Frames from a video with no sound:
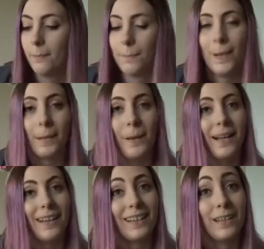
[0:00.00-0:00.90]

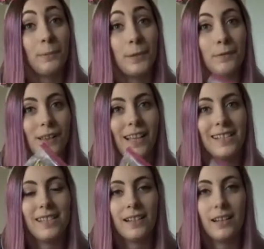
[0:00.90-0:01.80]
backpack and keep it for
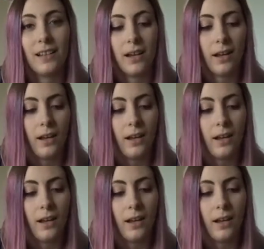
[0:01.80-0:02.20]
later.